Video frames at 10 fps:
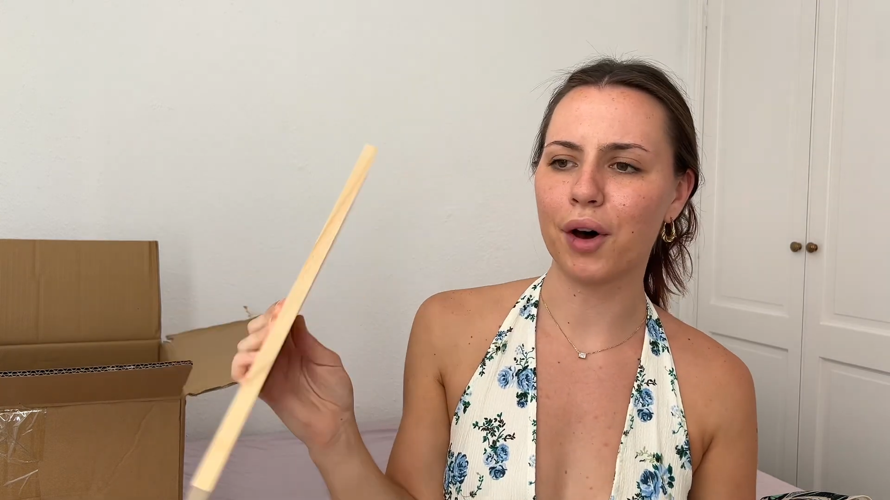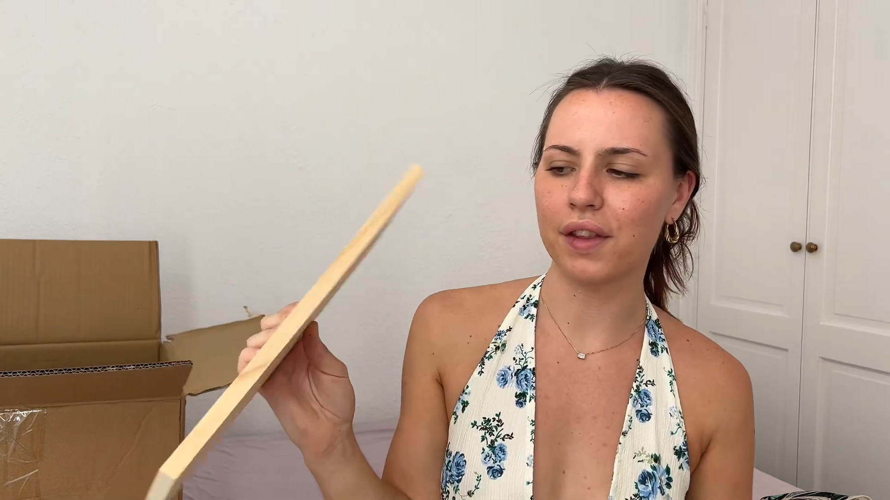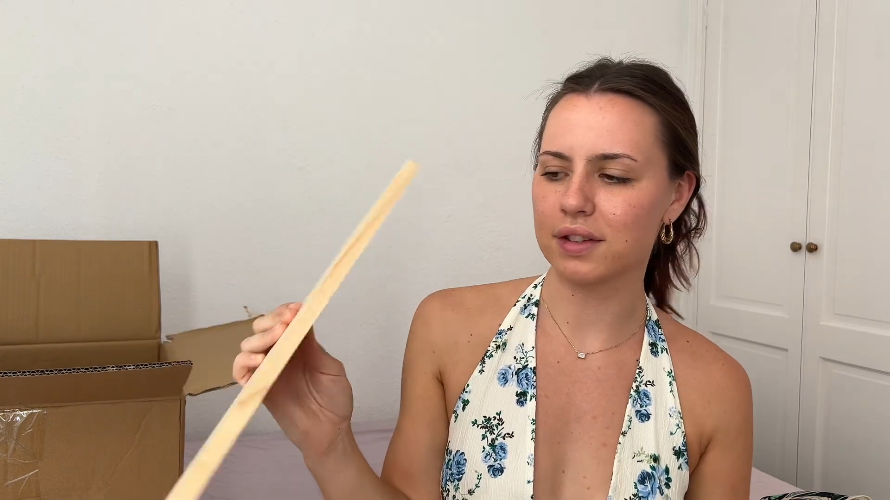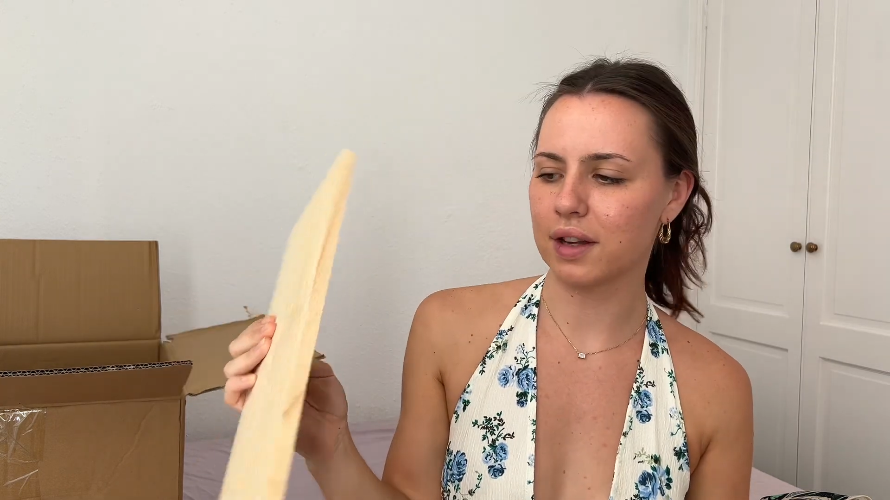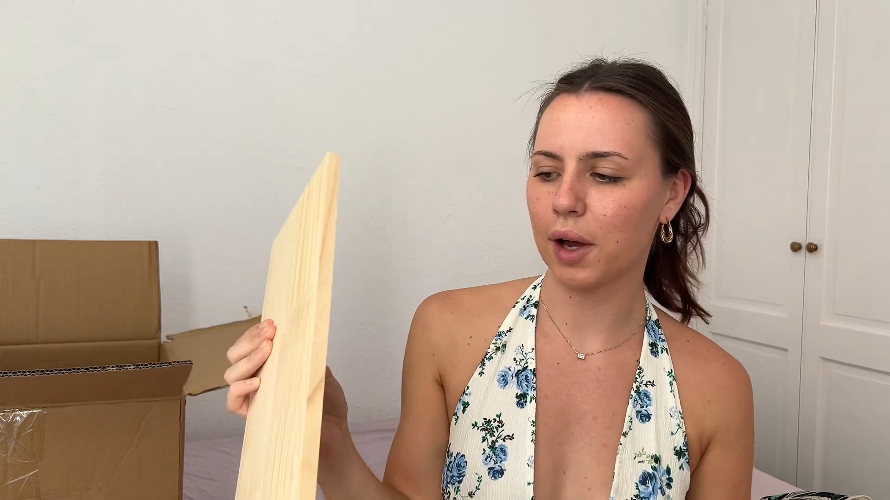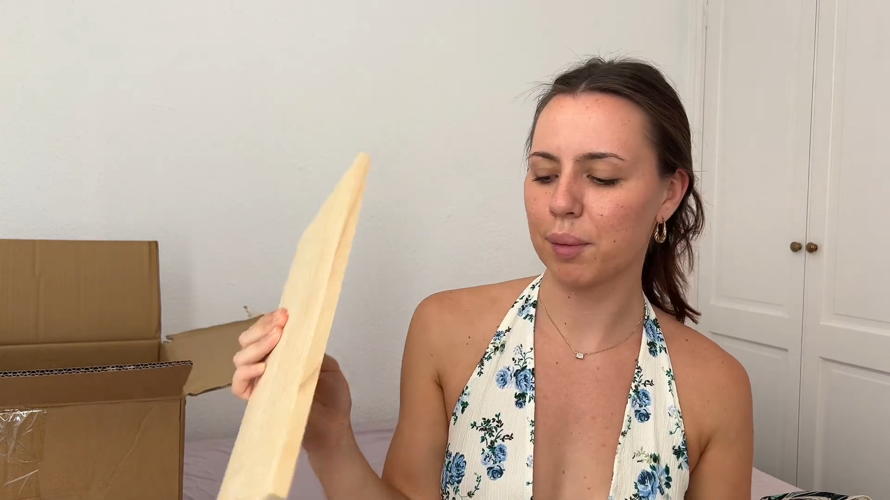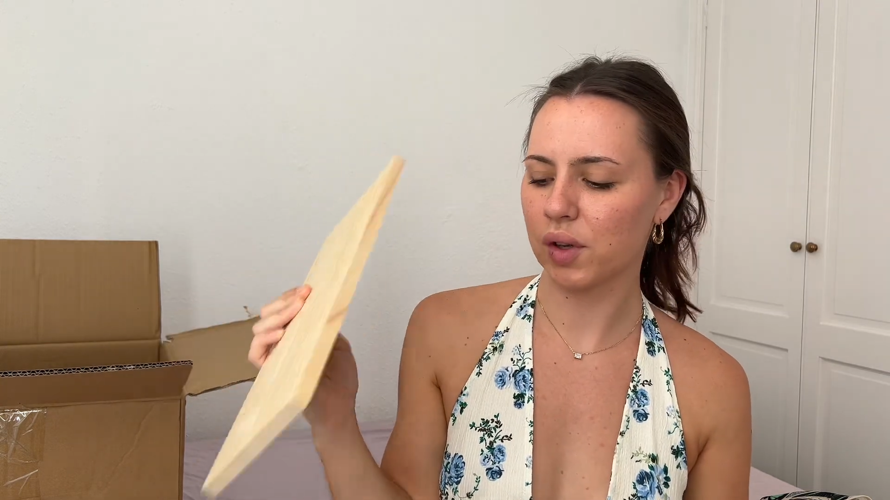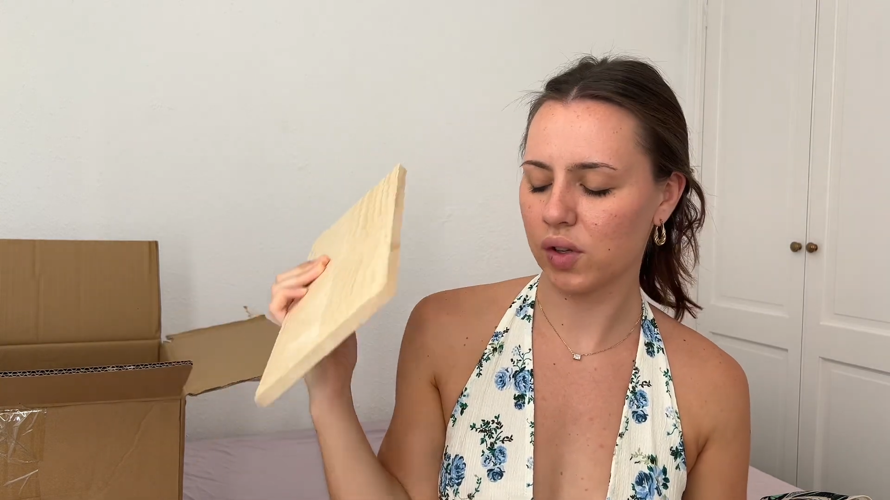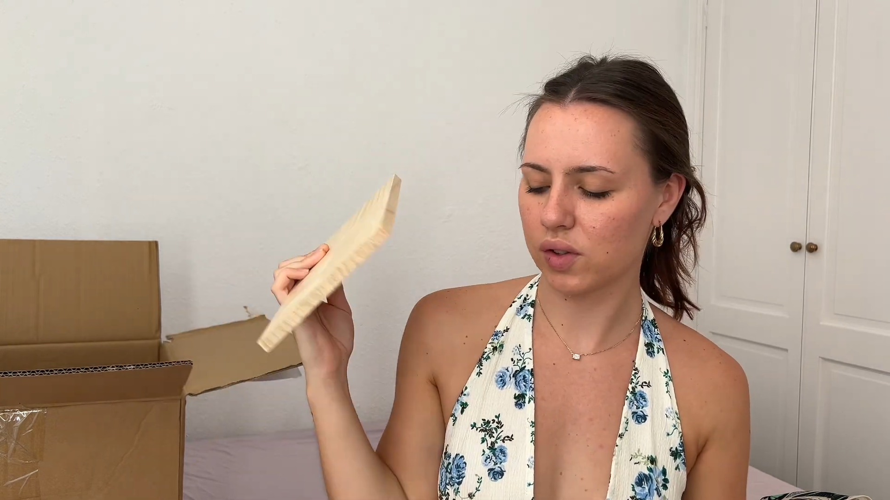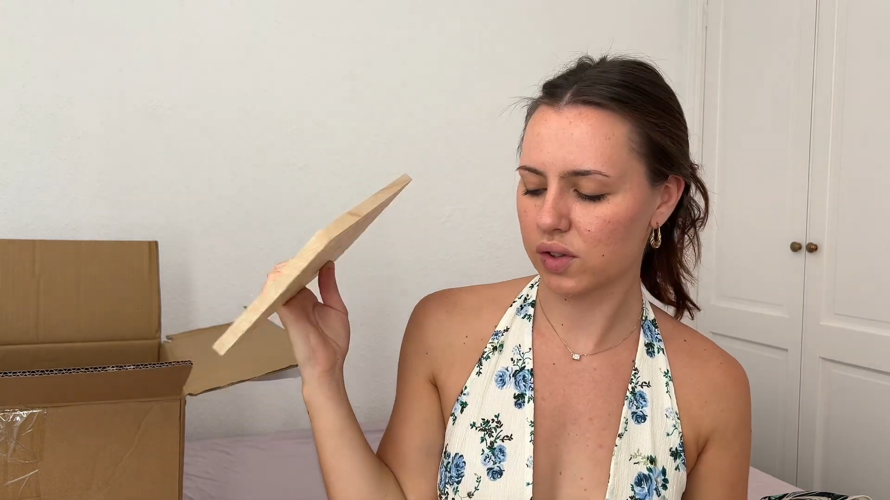this now
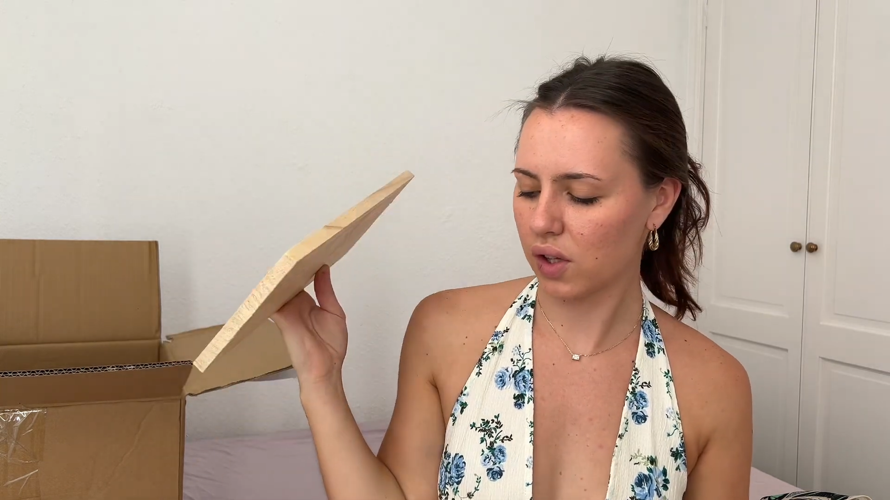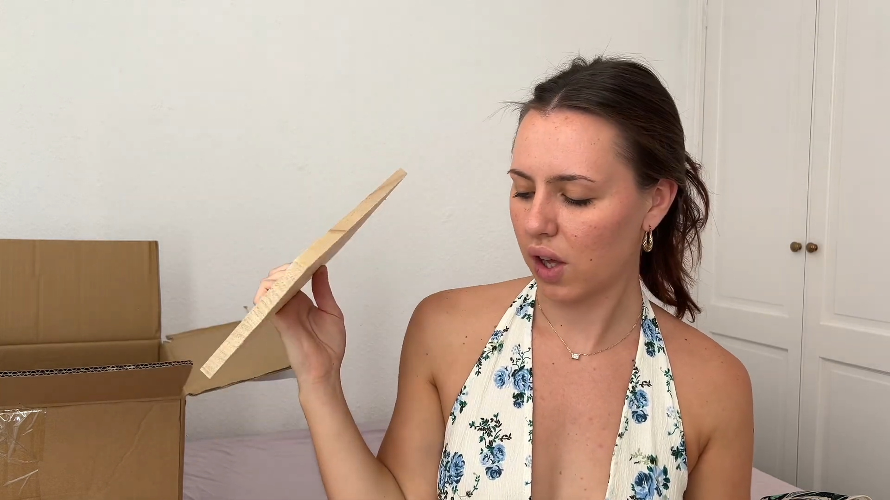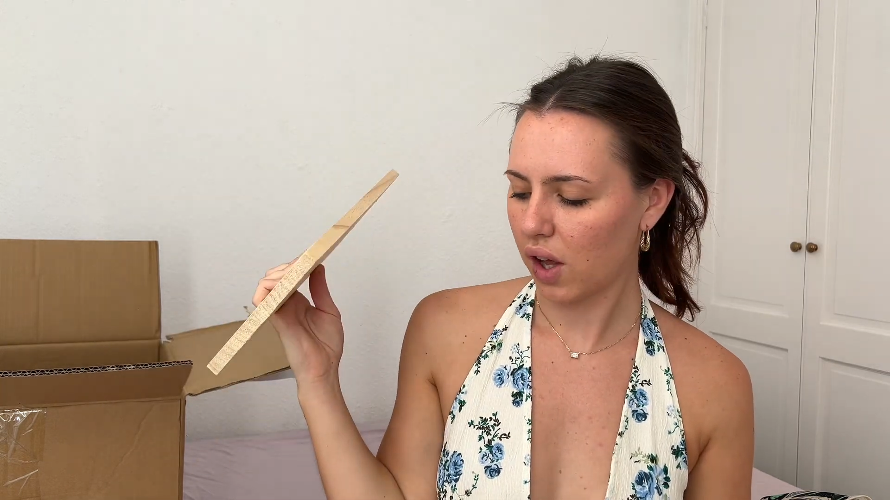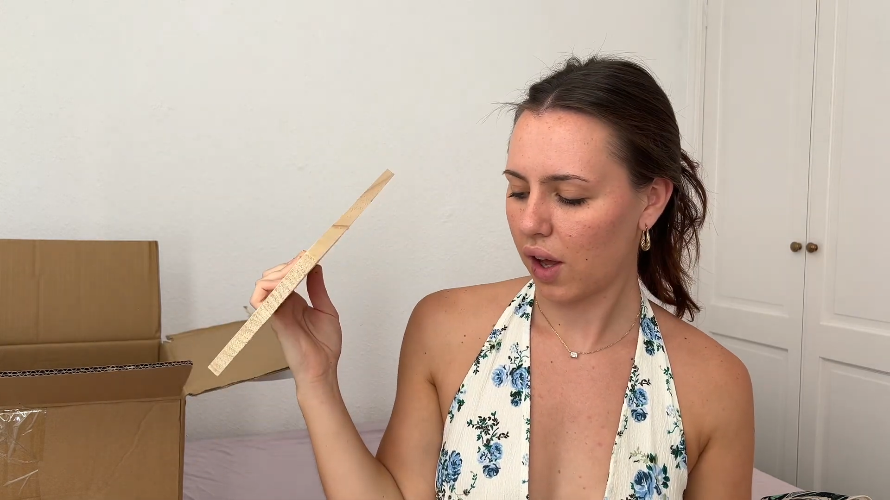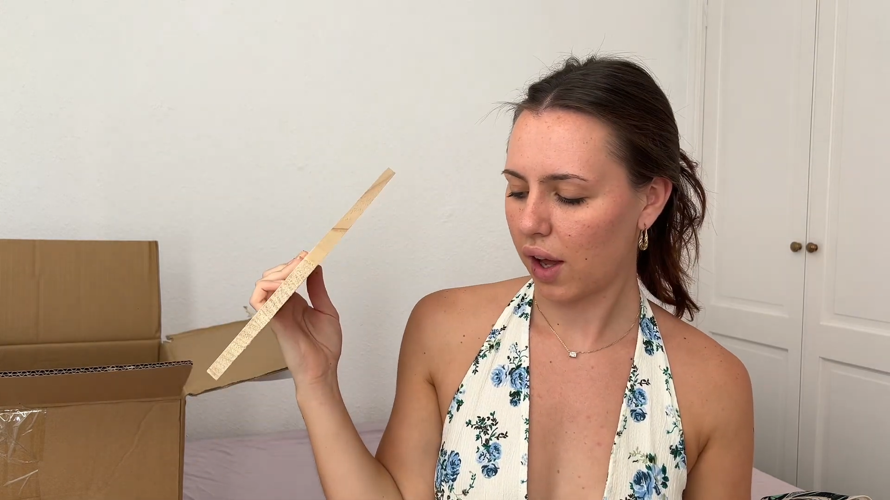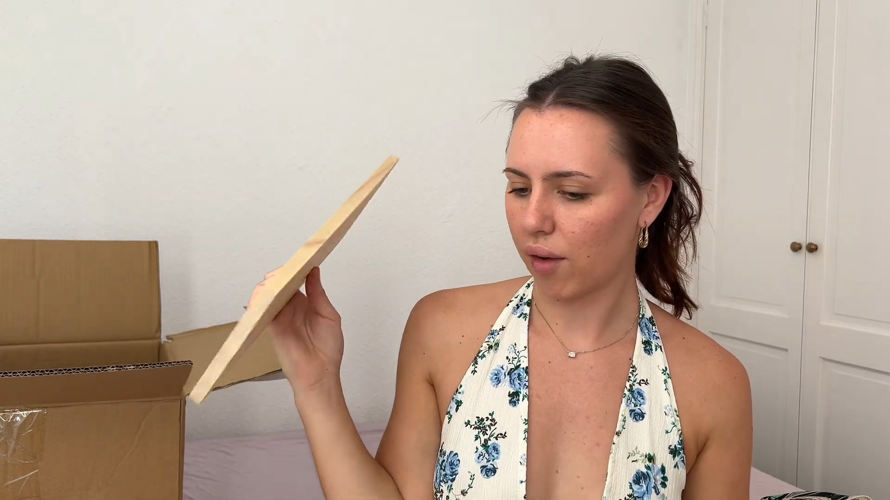because I've